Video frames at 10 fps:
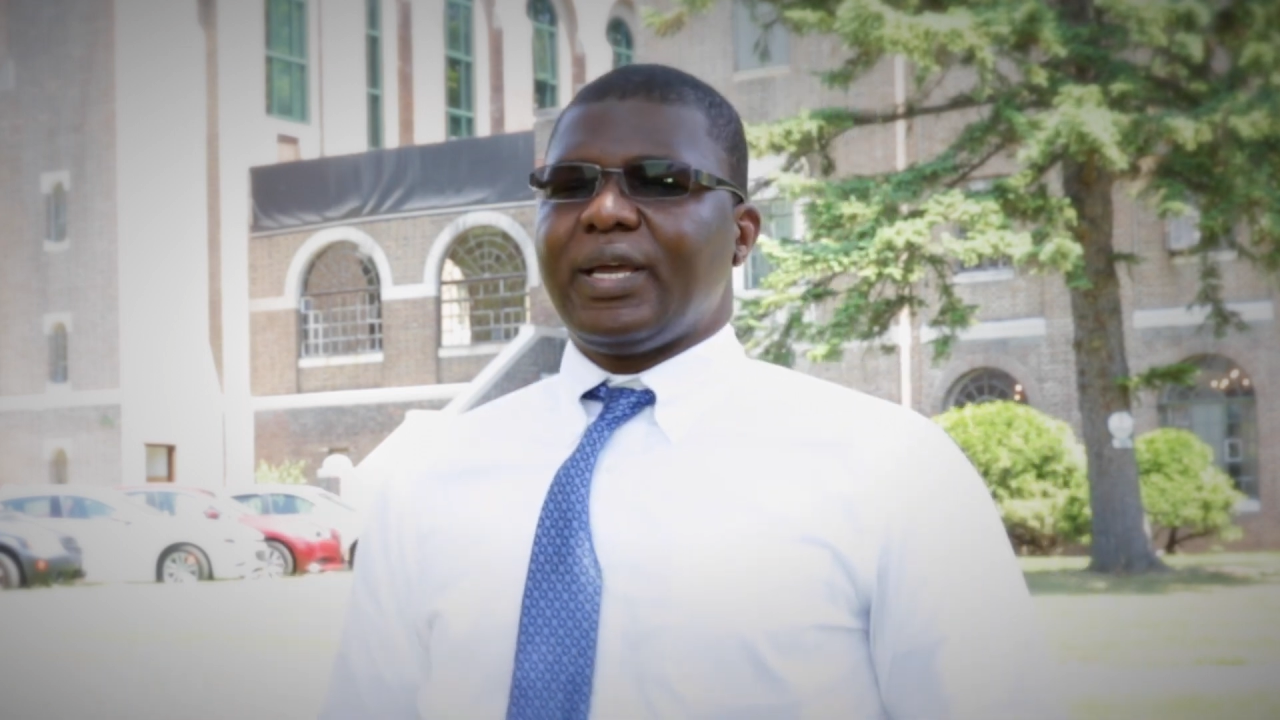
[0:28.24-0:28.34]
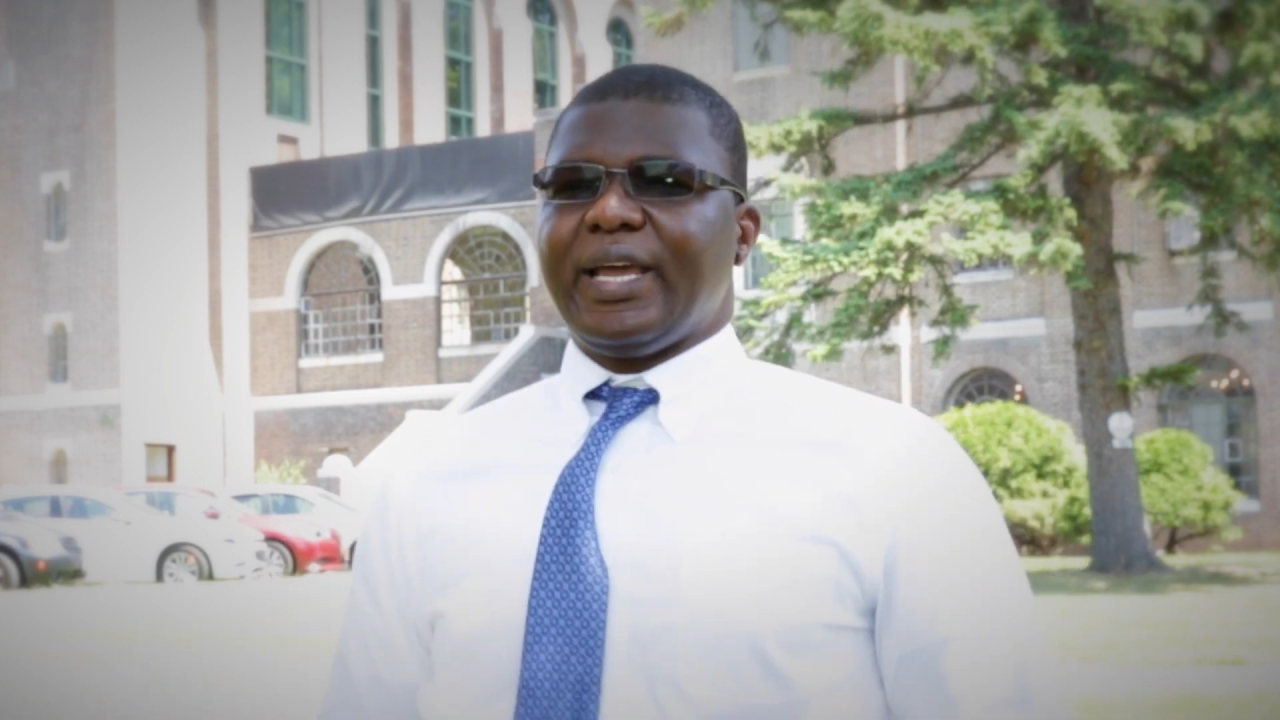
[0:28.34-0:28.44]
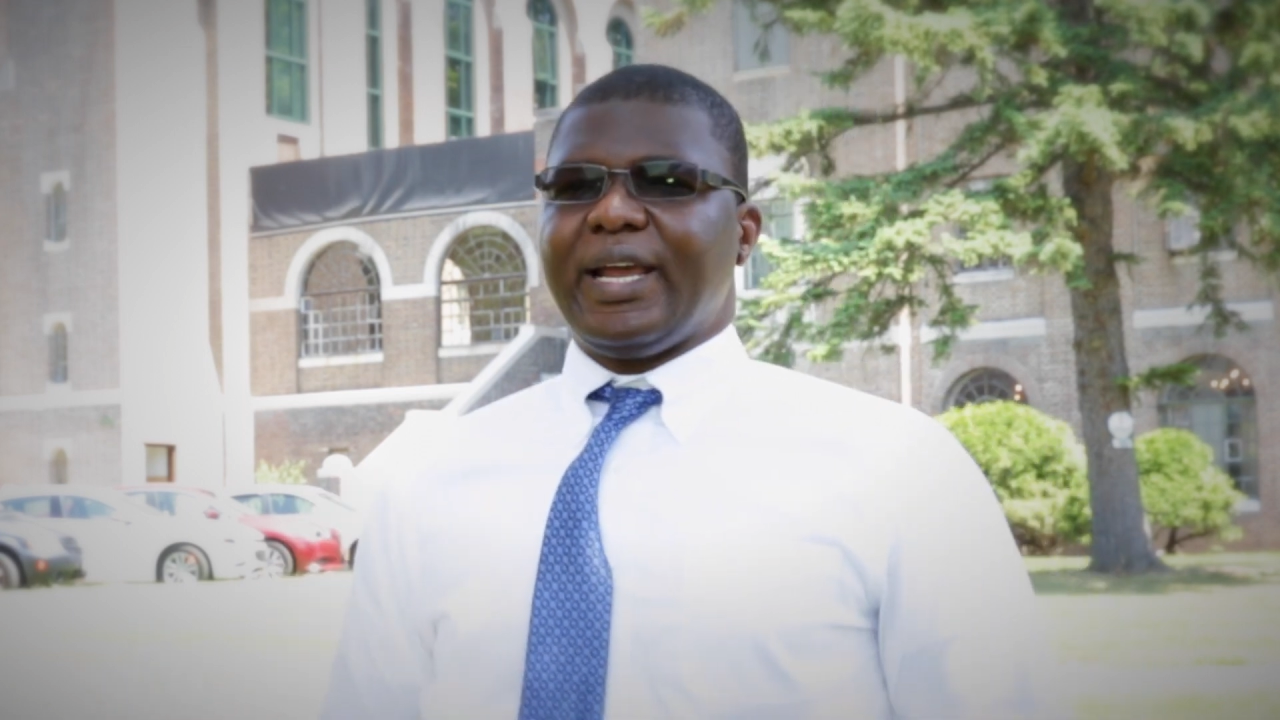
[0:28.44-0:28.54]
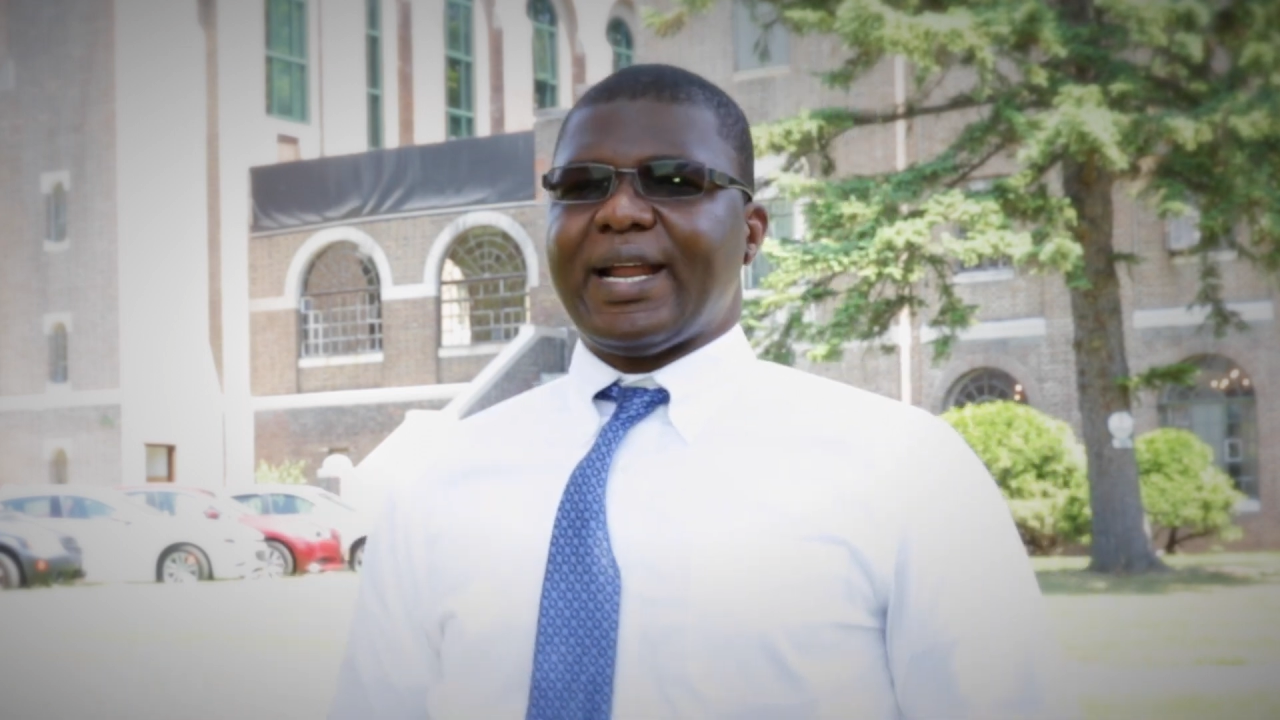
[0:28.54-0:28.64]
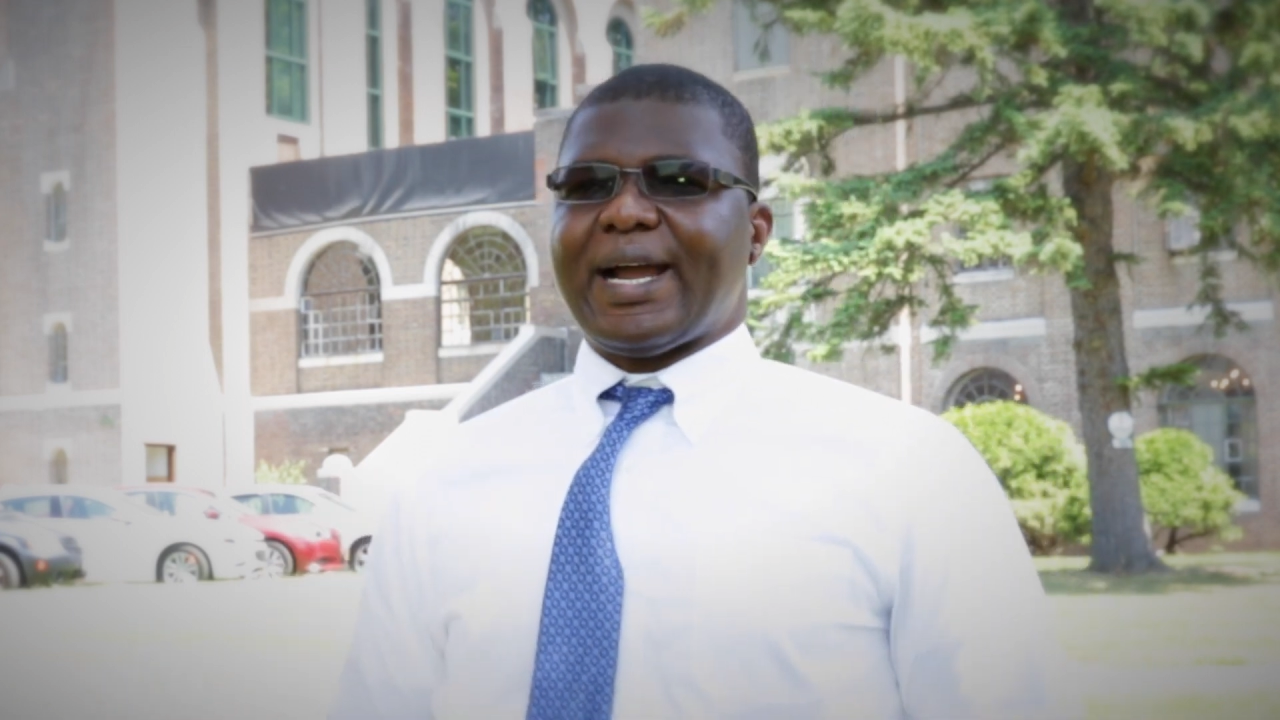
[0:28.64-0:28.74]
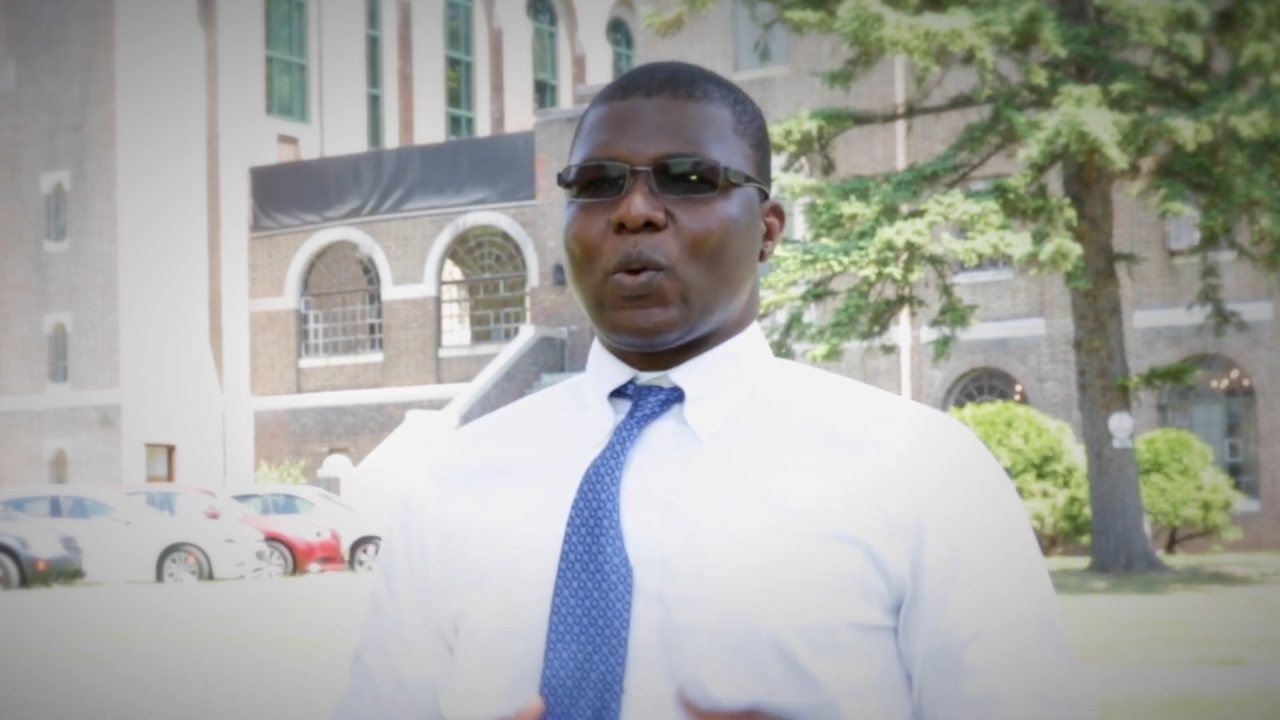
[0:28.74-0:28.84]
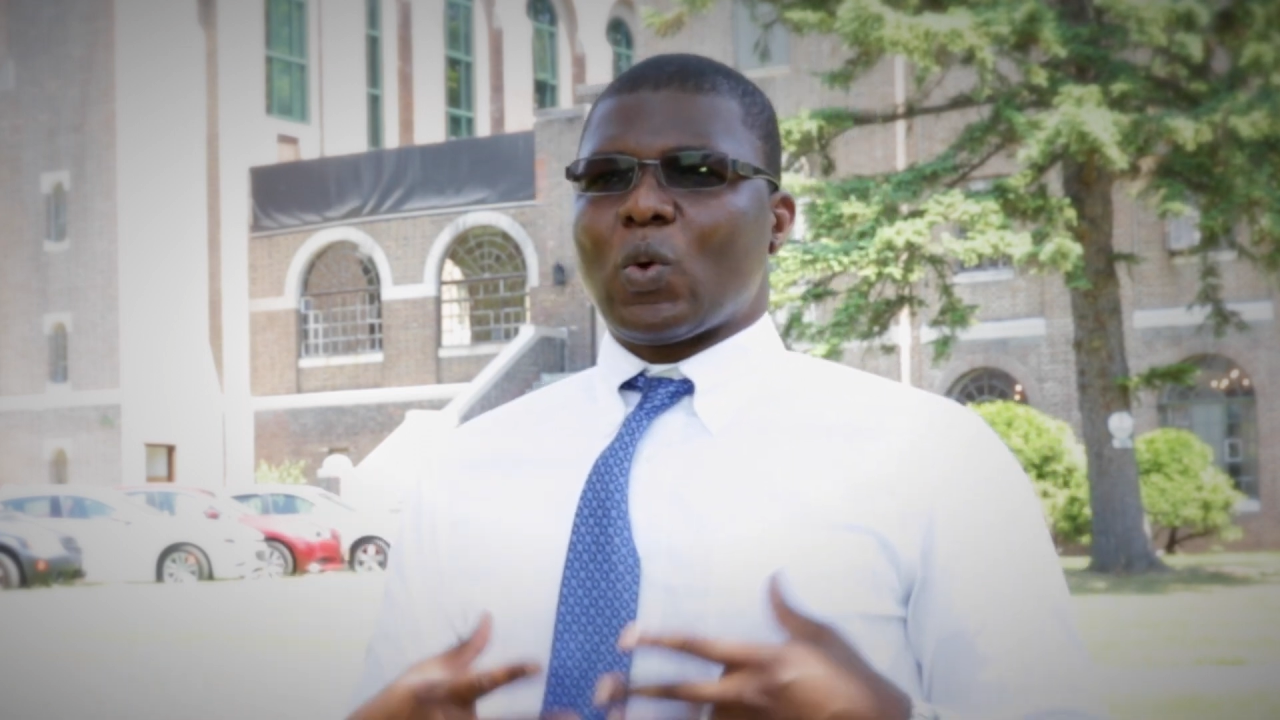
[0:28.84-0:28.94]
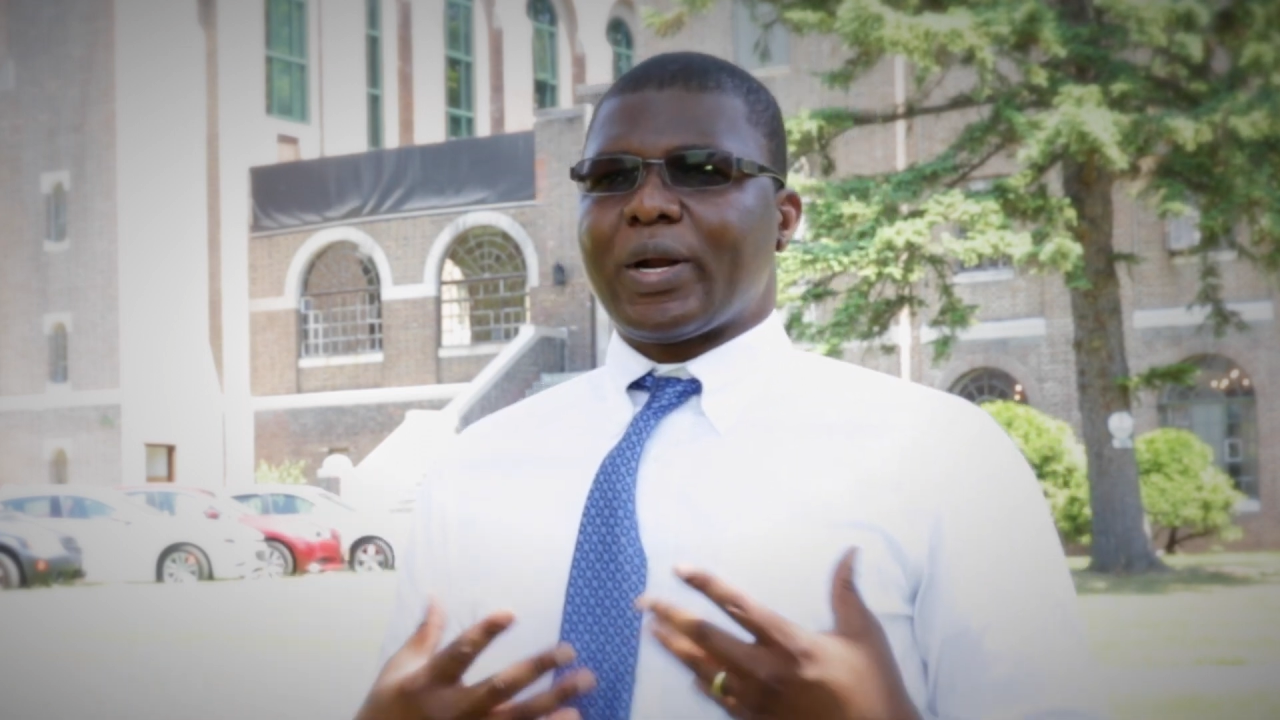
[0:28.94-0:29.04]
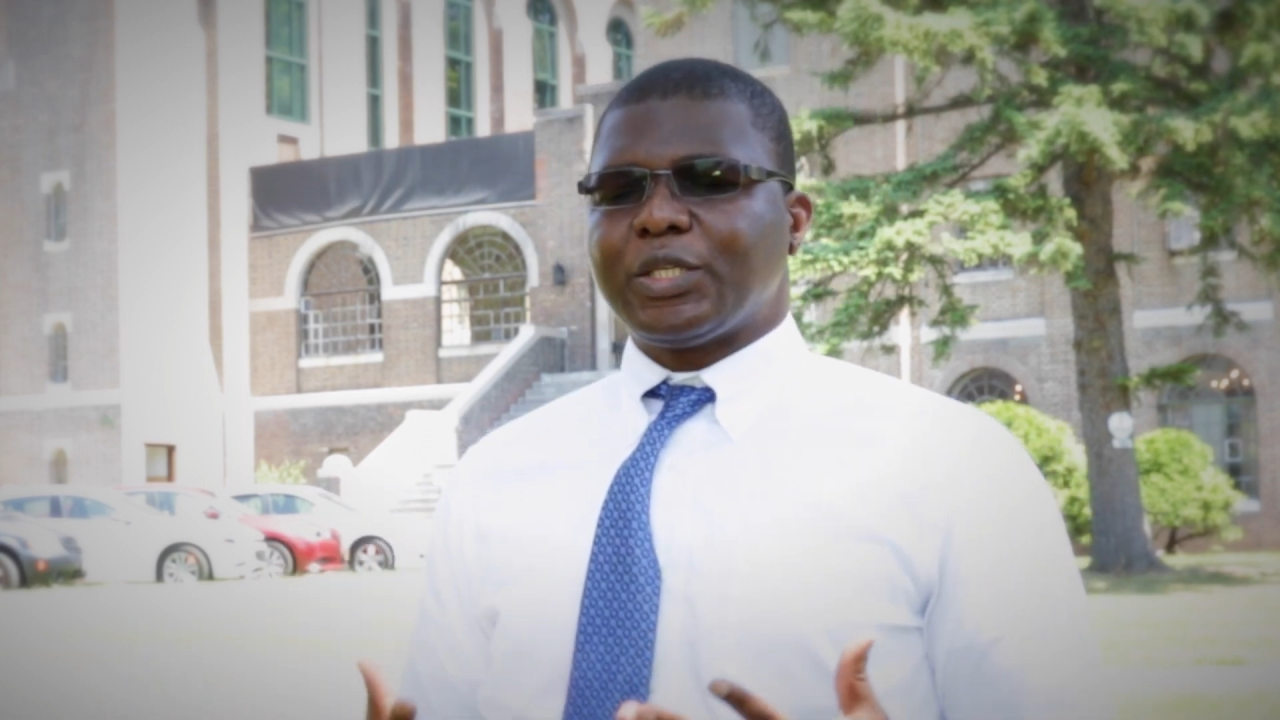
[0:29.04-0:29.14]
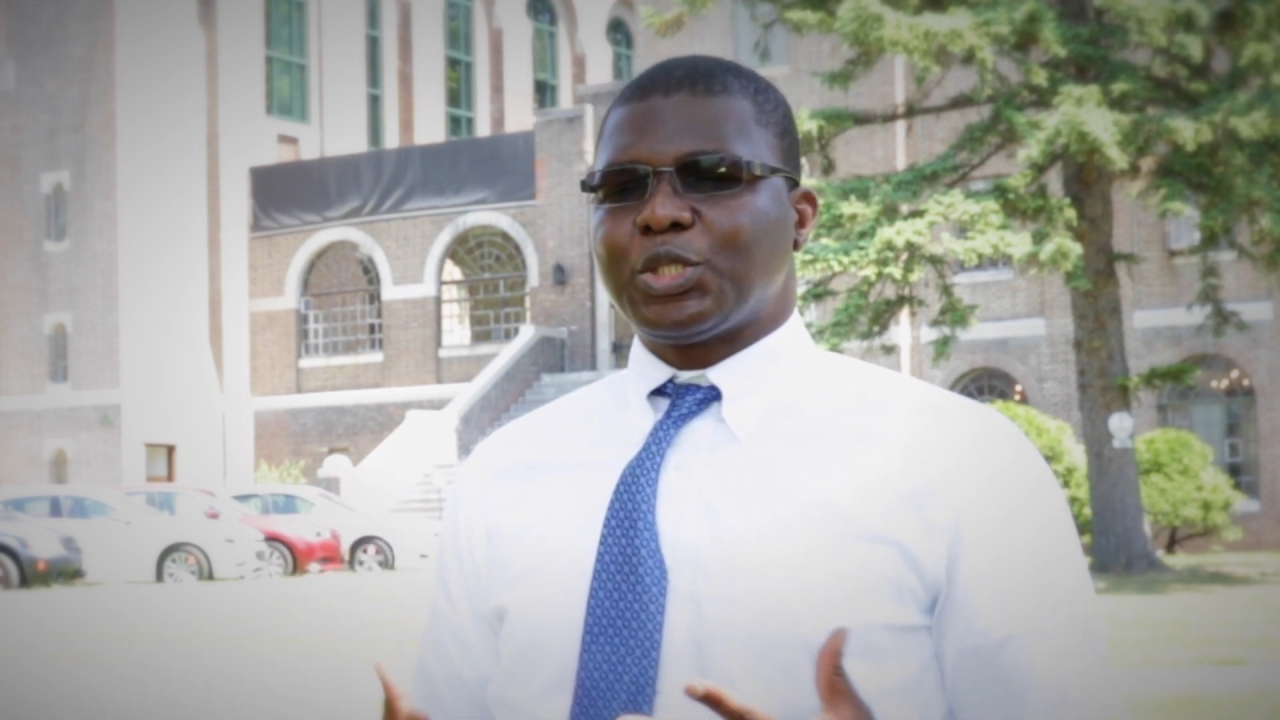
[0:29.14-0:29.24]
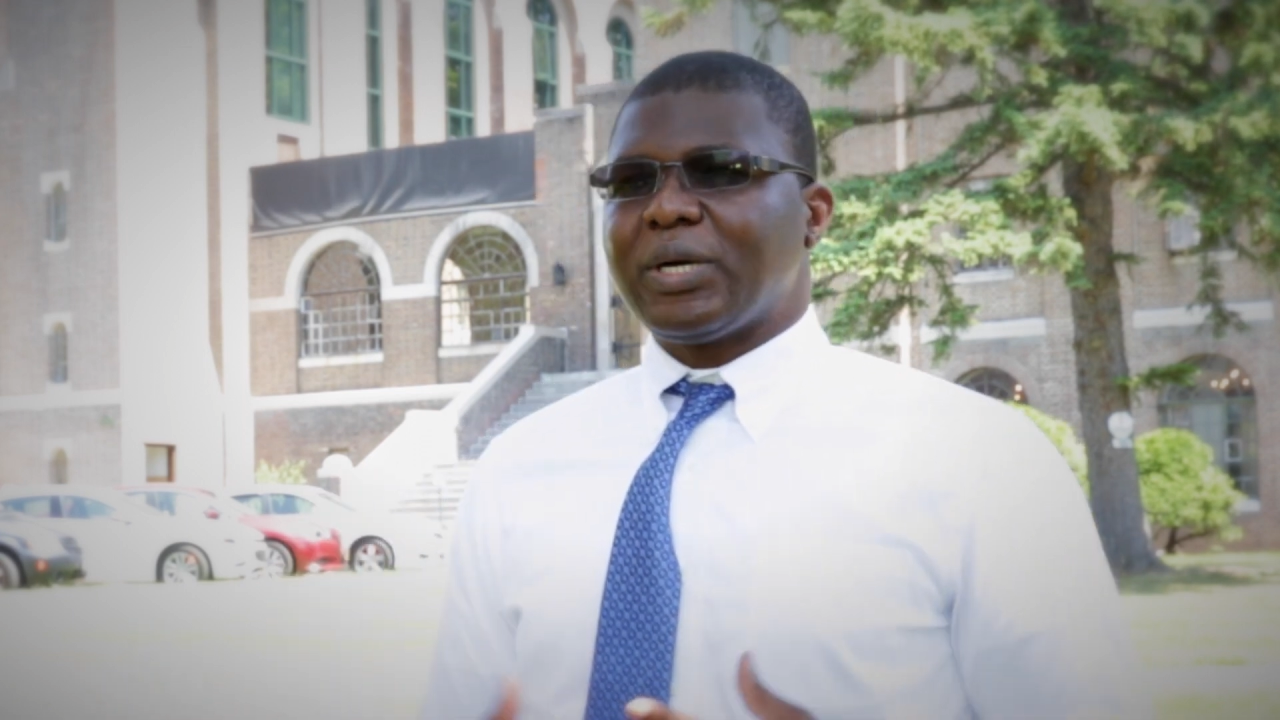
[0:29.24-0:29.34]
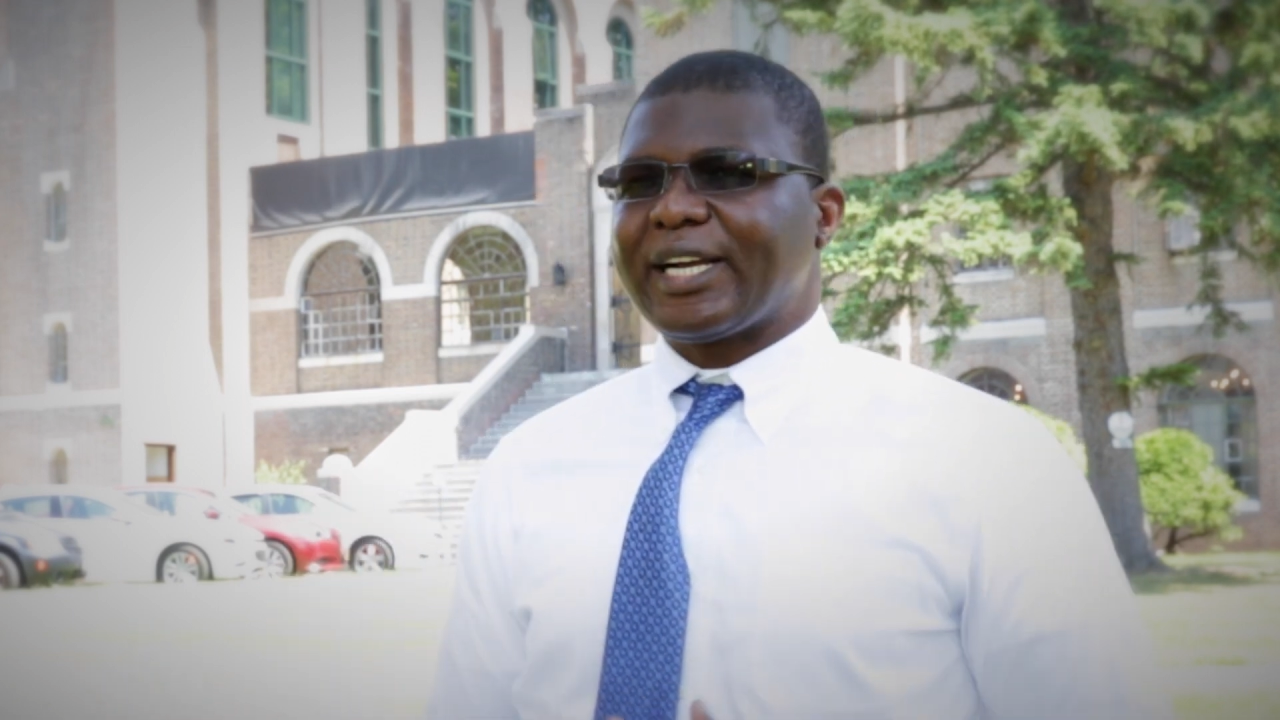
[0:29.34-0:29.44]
And I wanted to